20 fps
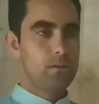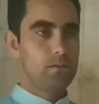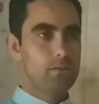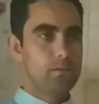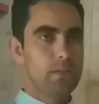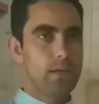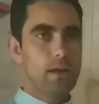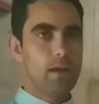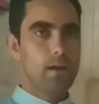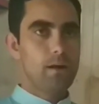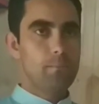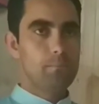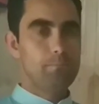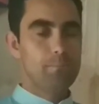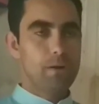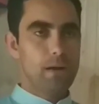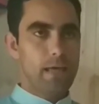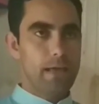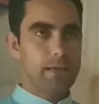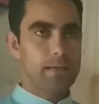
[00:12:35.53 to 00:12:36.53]
The
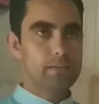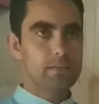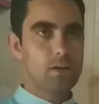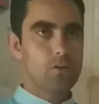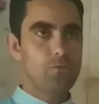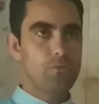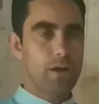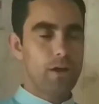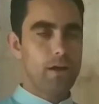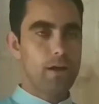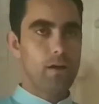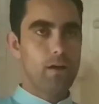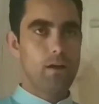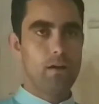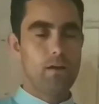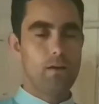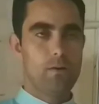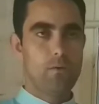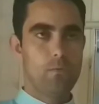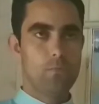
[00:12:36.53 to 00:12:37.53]
blanket of air
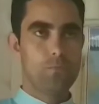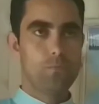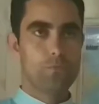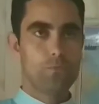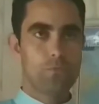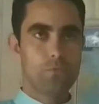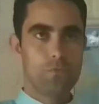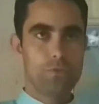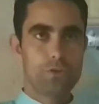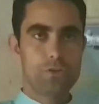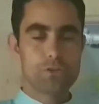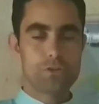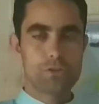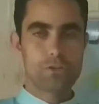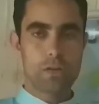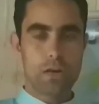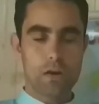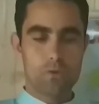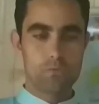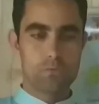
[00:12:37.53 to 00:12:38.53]
which
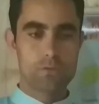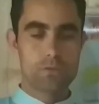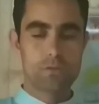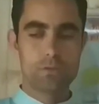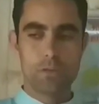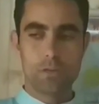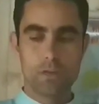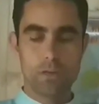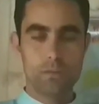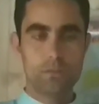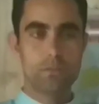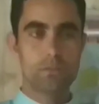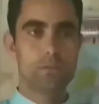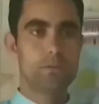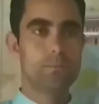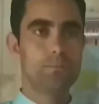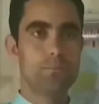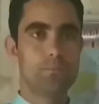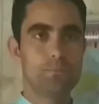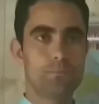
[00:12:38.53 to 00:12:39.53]
surrounds the earth
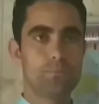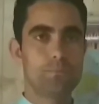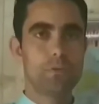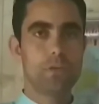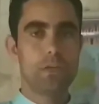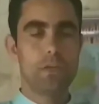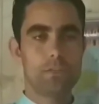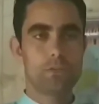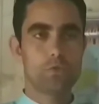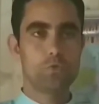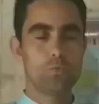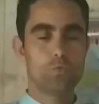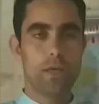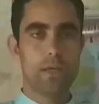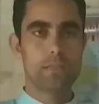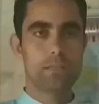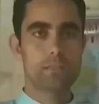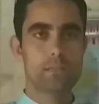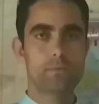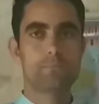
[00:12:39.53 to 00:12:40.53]
is known
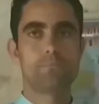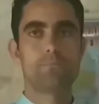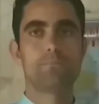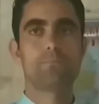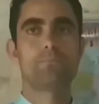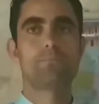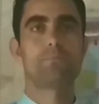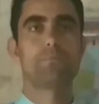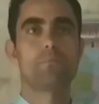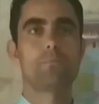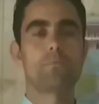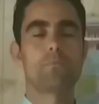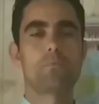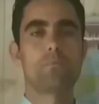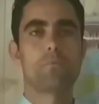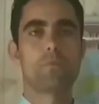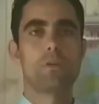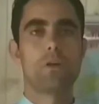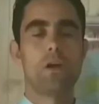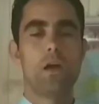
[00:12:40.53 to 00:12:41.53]
as
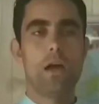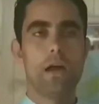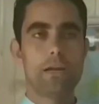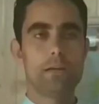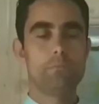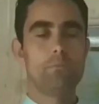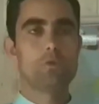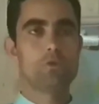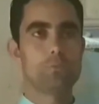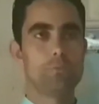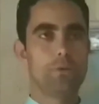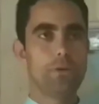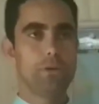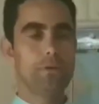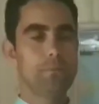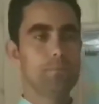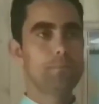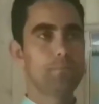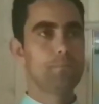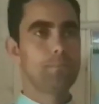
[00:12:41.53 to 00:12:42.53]

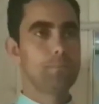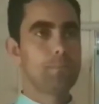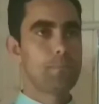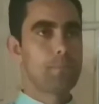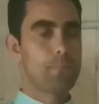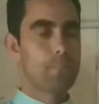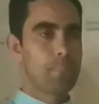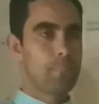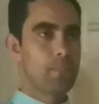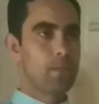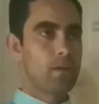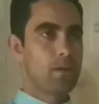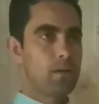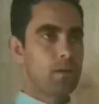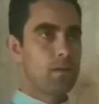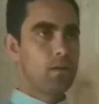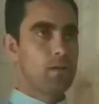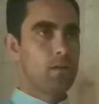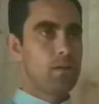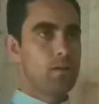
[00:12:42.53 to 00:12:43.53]
atmosphere.
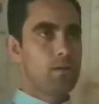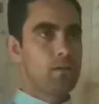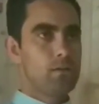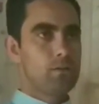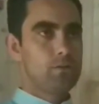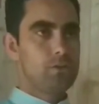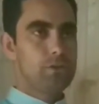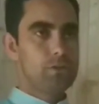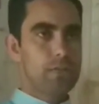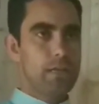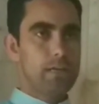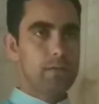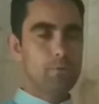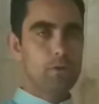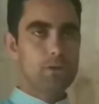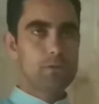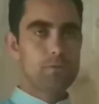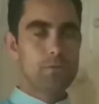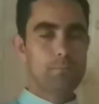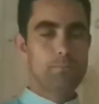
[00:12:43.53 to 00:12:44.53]
This
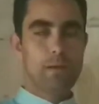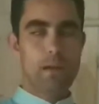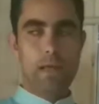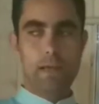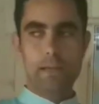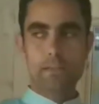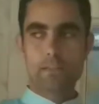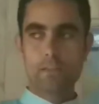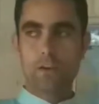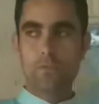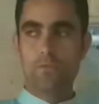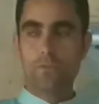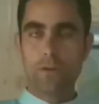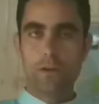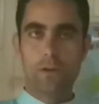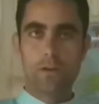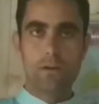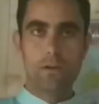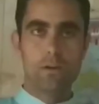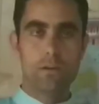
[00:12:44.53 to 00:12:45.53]
the blanket of
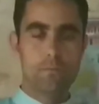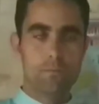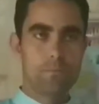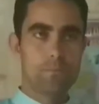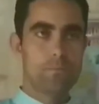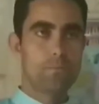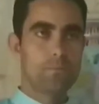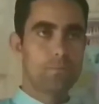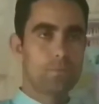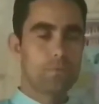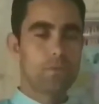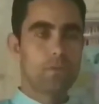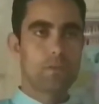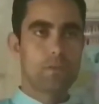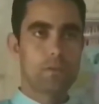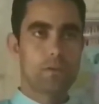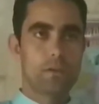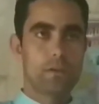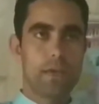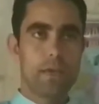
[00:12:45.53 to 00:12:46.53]
a
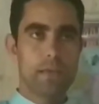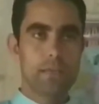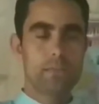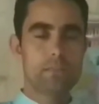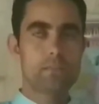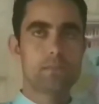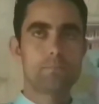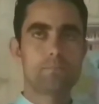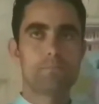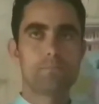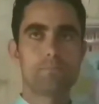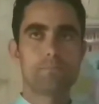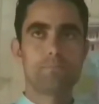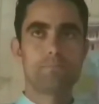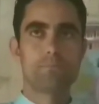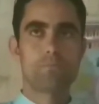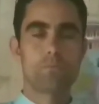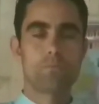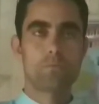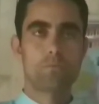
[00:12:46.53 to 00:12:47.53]
gas
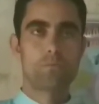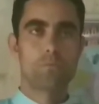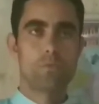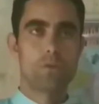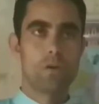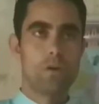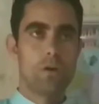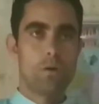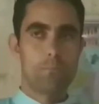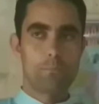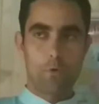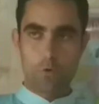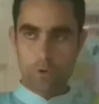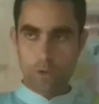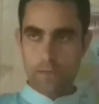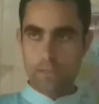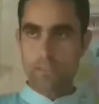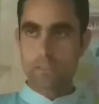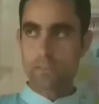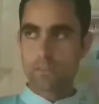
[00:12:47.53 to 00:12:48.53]

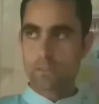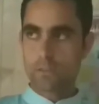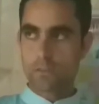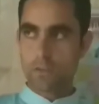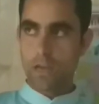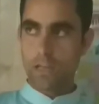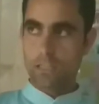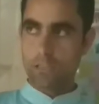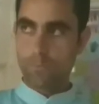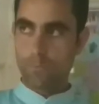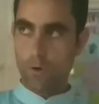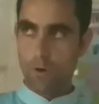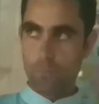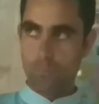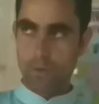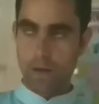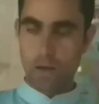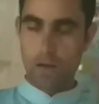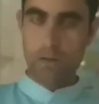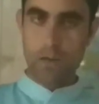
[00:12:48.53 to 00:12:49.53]
protects us from
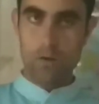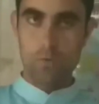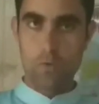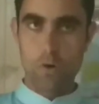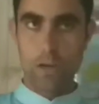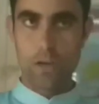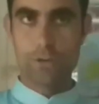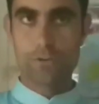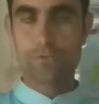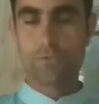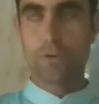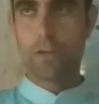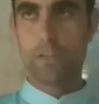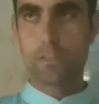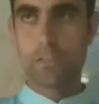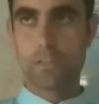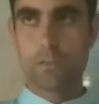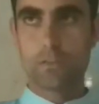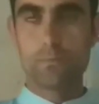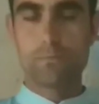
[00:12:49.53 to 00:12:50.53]
the ultraviolet
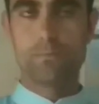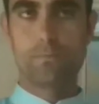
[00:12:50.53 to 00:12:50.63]
rays